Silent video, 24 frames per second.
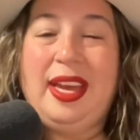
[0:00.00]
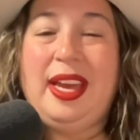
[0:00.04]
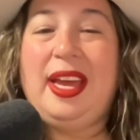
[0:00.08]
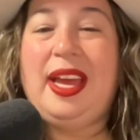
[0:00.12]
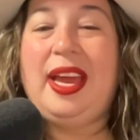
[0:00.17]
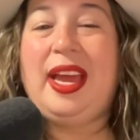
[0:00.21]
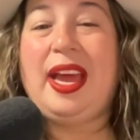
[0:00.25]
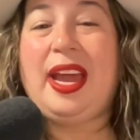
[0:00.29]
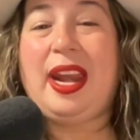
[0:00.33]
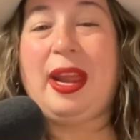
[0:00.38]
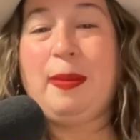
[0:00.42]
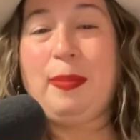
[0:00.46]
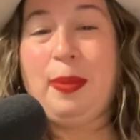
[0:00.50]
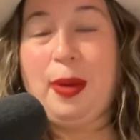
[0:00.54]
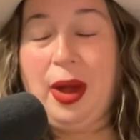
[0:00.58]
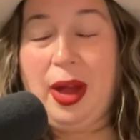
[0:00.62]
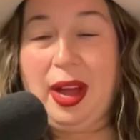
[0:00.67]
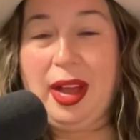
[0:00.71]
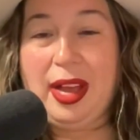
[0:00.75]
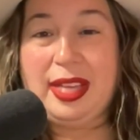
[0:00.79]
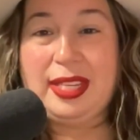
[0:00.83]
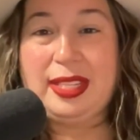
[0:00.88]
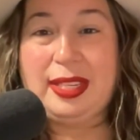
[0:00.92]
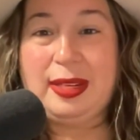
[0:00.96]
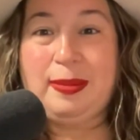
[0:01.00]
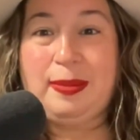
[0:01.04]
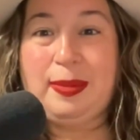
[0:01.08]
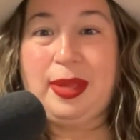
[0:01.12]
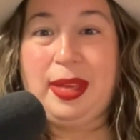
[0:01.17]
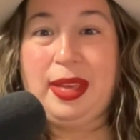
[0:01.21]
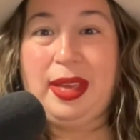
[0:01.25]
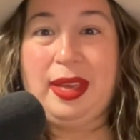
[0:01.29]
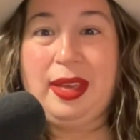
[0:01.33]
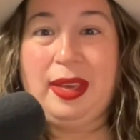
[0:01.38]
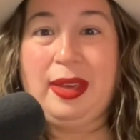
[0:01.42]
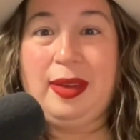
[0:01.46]
And I pause and I'm
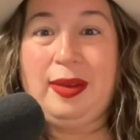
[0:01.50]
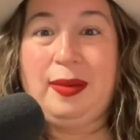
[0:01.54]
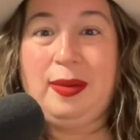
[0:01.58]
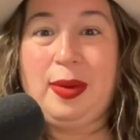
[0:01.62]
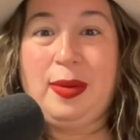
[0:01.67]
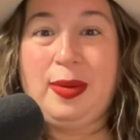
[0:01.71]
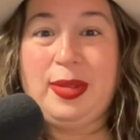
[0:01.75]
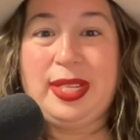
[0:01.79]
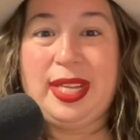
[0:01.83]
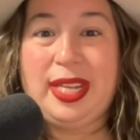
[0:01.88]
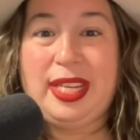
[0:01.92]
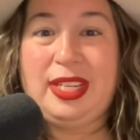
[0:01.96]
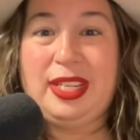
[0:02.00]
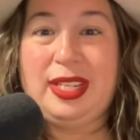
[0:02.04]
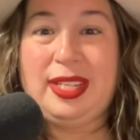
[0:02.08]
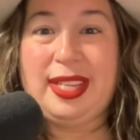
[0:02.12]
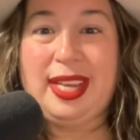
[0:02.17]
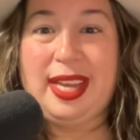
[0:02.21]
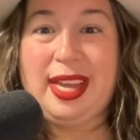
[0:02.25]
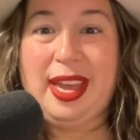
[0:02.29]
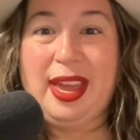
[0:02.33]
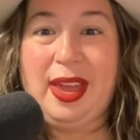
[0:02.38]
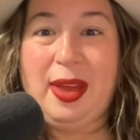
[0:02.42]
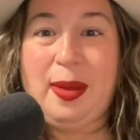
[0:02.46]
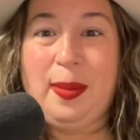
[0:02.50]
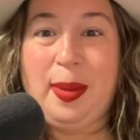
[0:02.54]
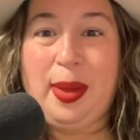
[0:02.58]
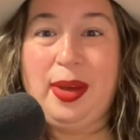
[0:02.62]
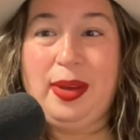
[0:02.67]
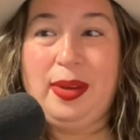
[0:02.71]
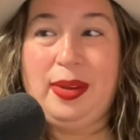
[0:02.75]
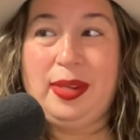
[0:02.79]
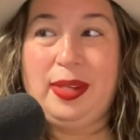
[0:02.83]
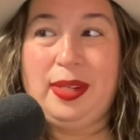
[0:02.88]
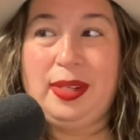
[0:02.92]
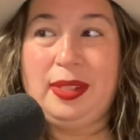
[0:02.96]
like, what was I just thinking about?